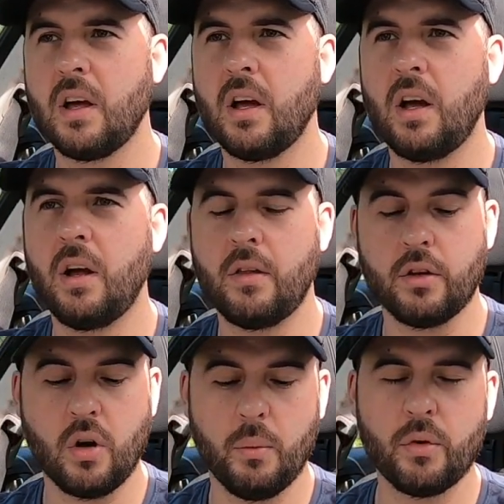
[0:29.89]

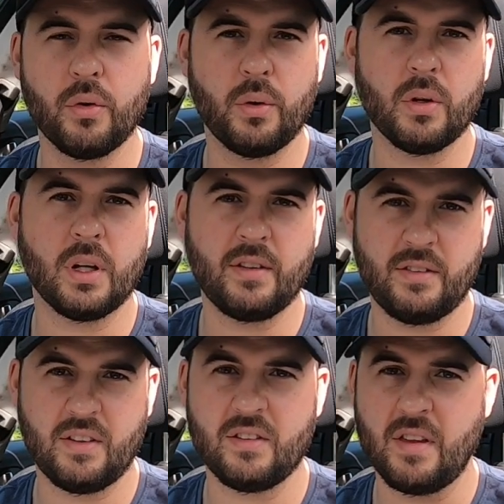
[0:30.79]
The Commodore, I did
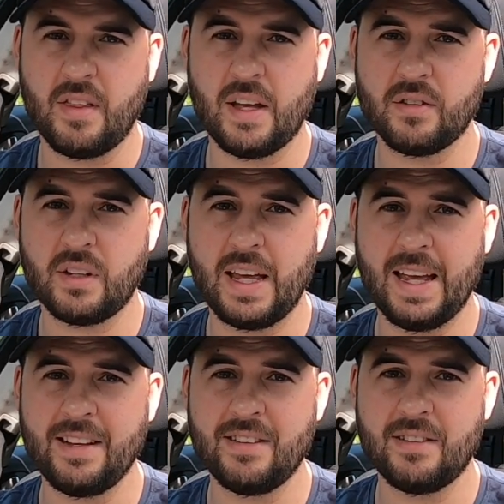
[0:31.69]
60,000
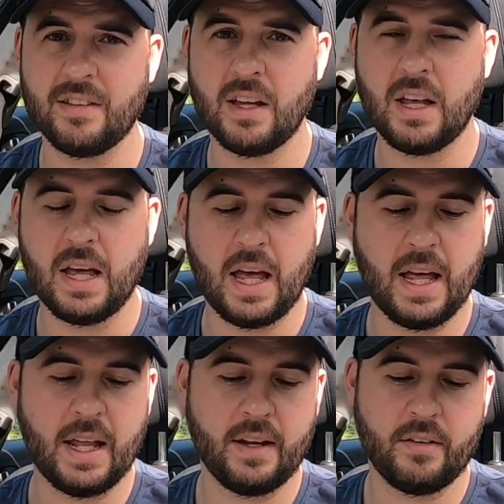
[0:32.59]
Ks,
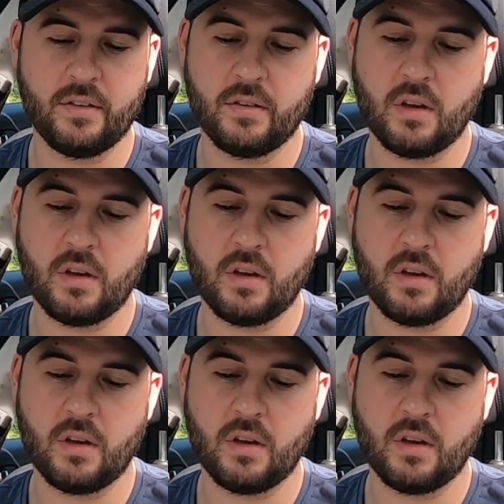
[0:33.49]
and